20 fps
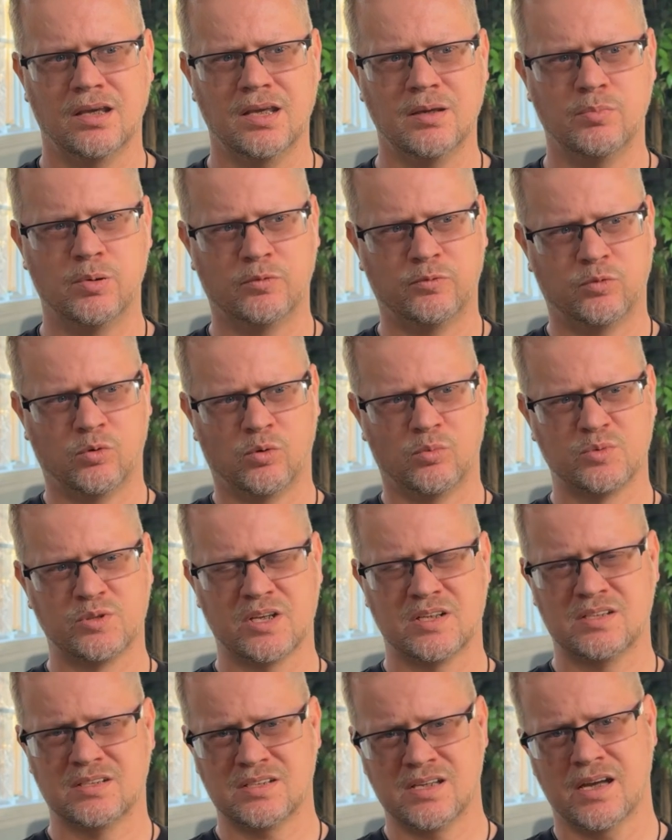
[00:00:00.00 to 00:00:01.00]
performs a
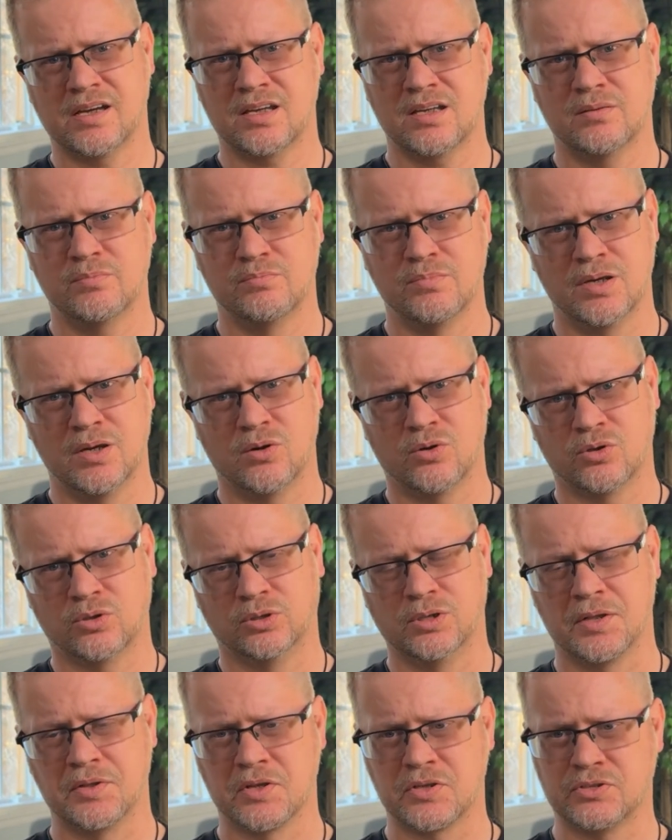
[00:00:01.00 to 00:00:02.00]
second miracle,
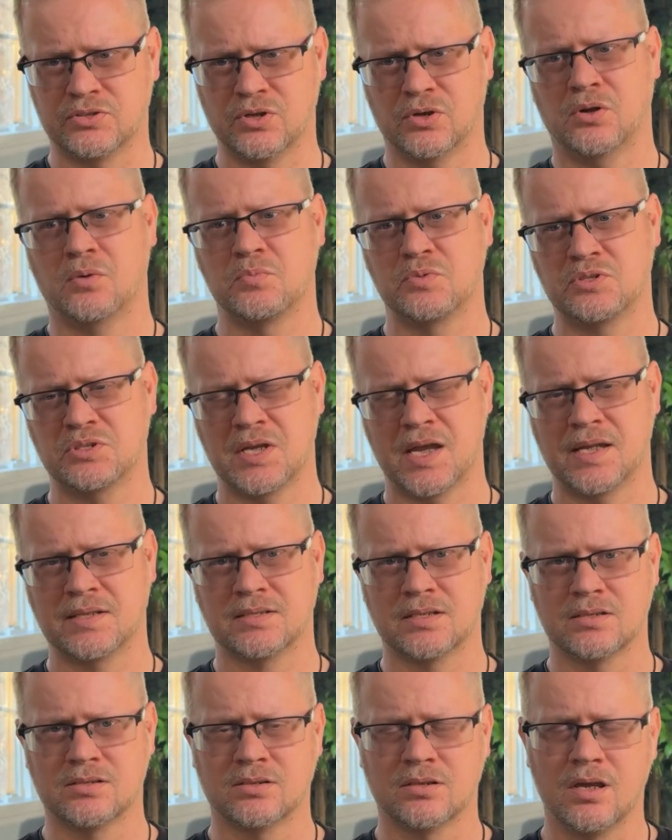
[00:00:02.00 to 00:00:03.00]
and the
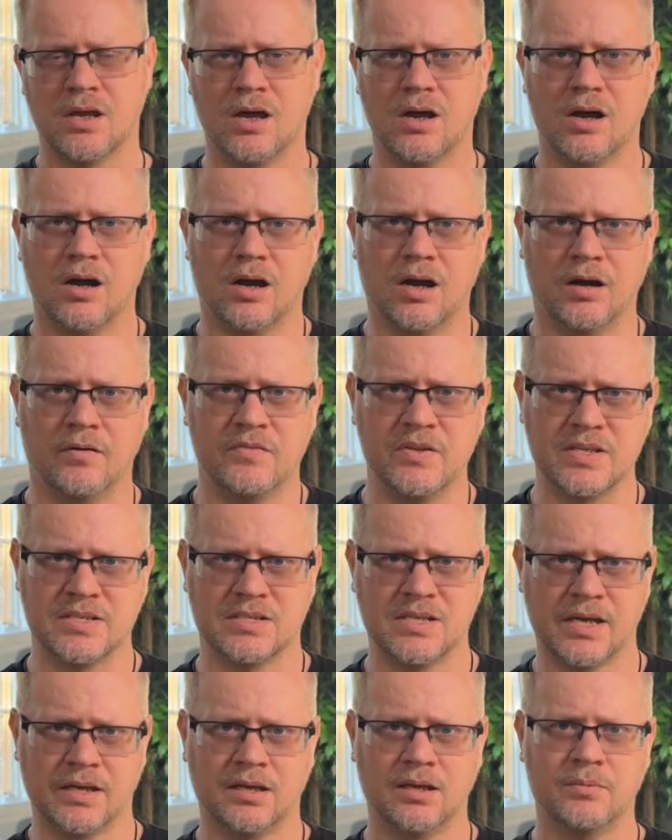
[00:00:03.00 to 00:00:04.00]
circumstances of this
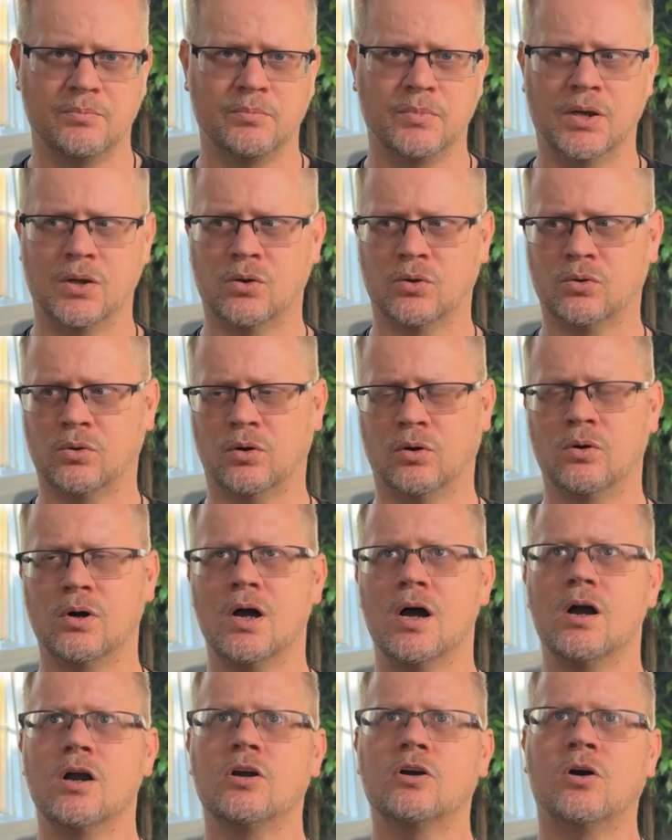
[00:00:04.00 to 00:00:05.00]
second miracle
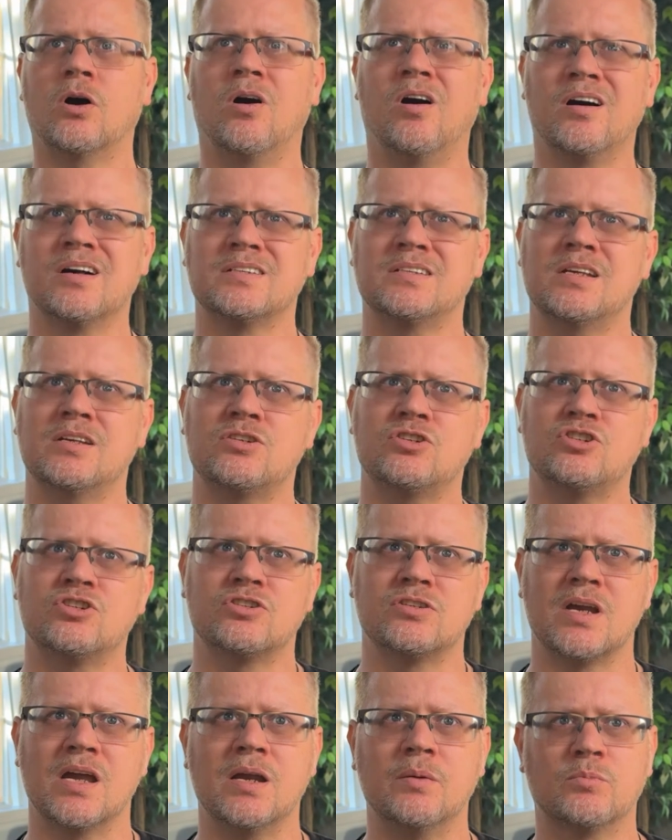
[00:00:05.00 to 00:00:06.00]
cause this
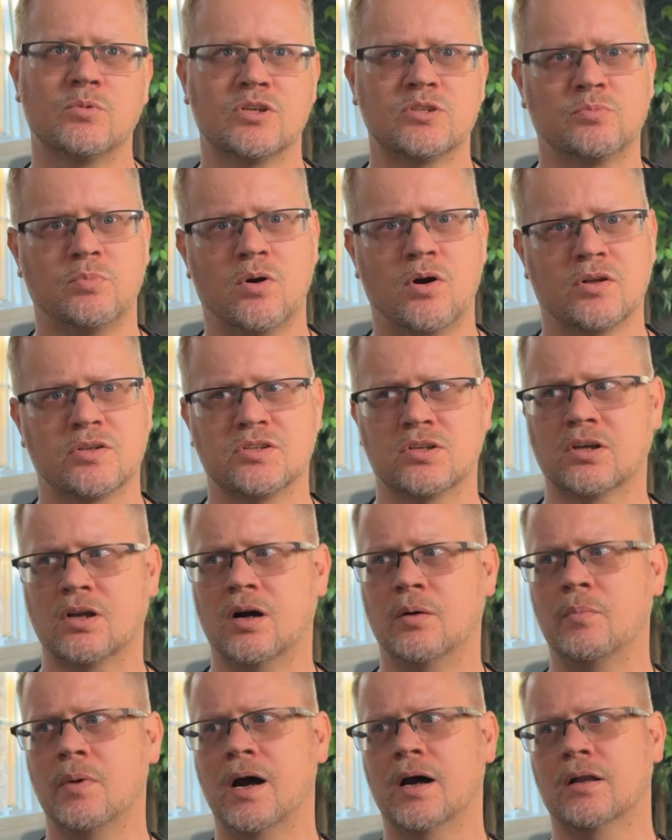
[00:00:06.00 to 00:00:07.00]
shame response to
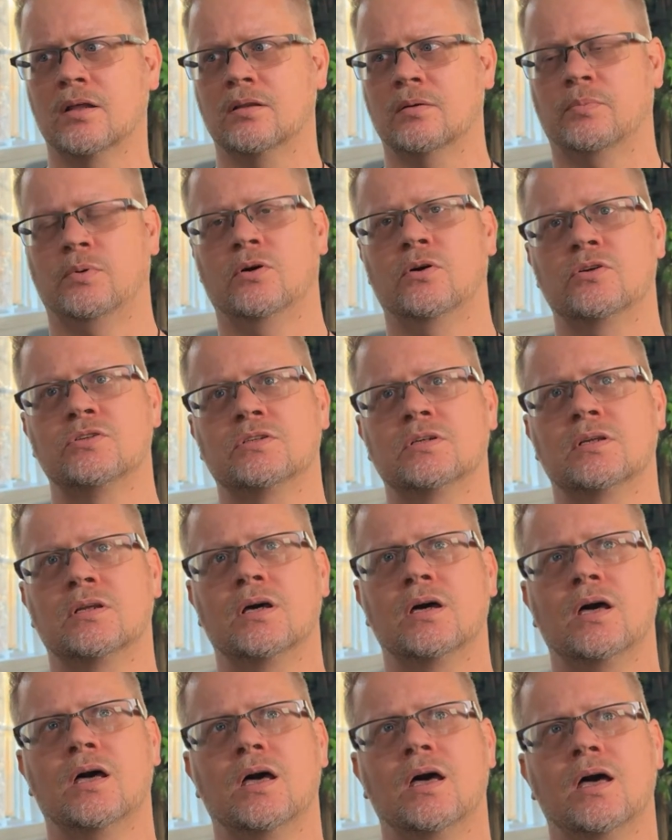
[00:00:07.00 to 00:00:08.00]
come out of the person.
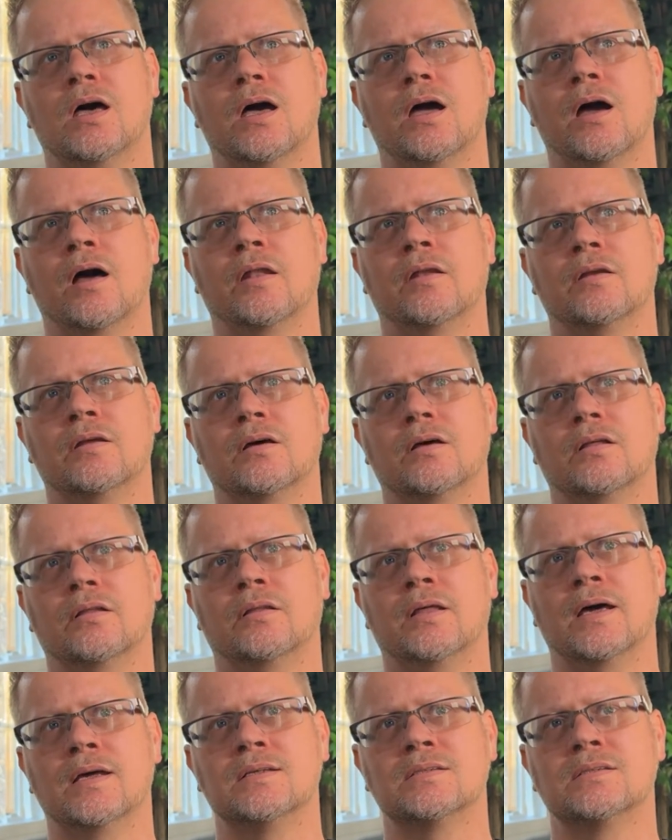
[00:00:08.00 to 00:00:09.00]
And
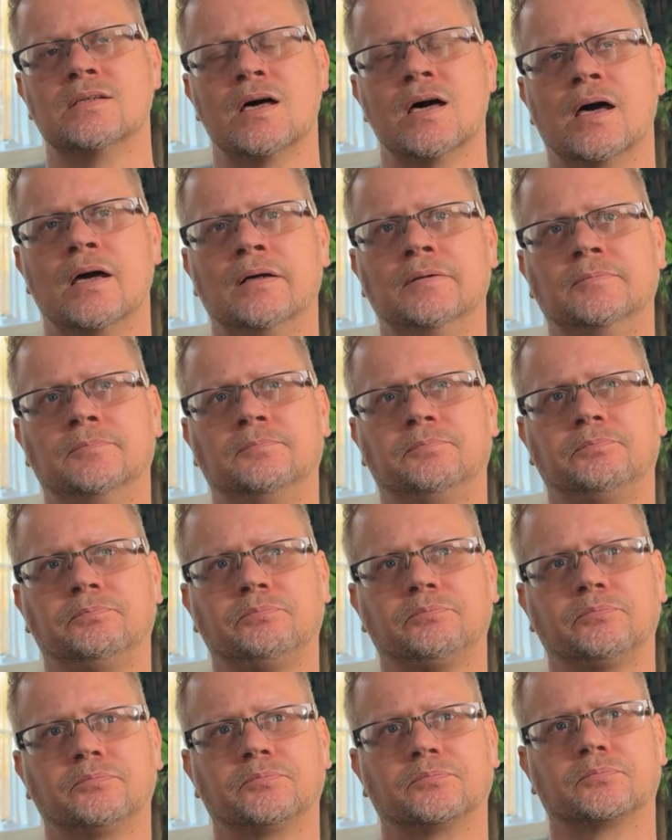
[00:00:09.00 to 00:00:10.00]
they say,
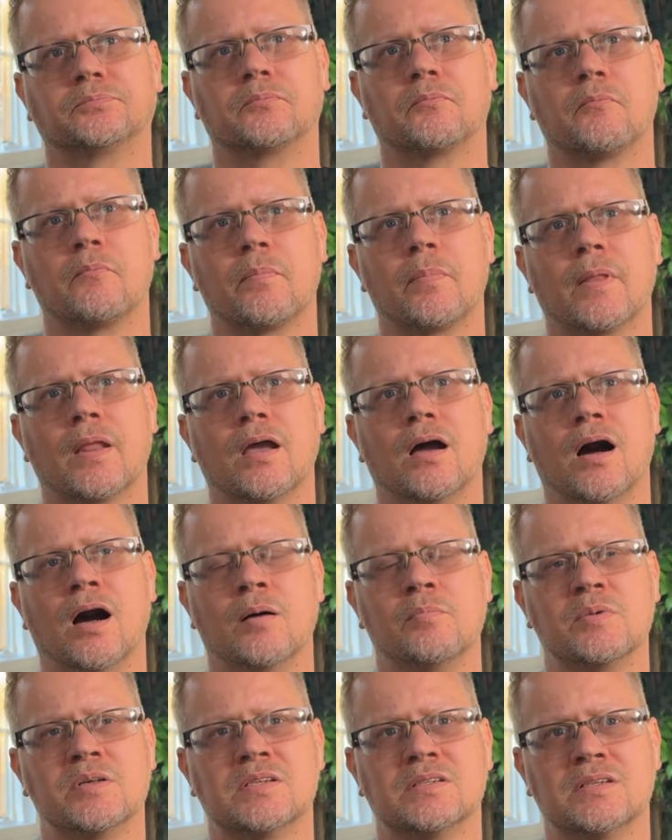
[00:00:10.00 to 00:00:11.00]

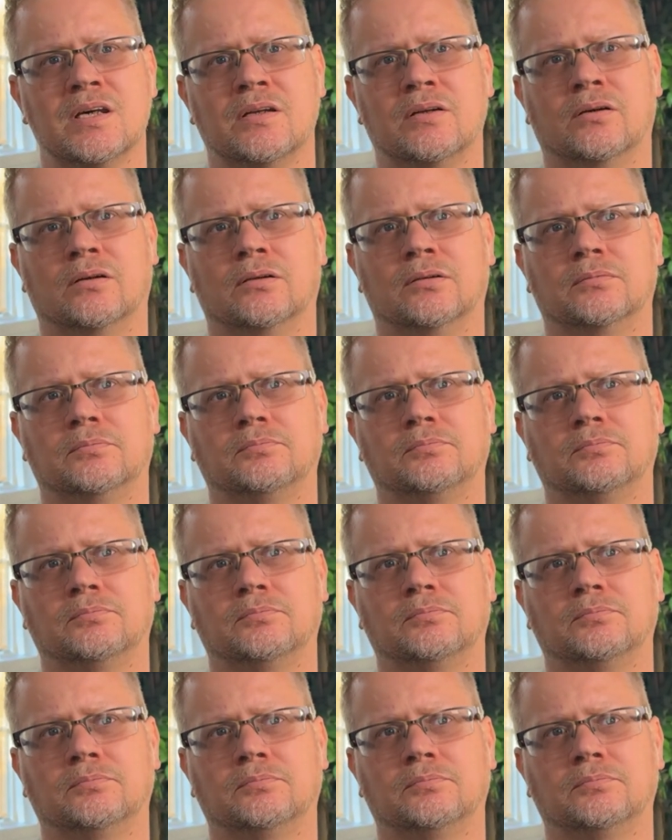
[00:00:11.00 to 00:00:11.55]
I'm a sinner.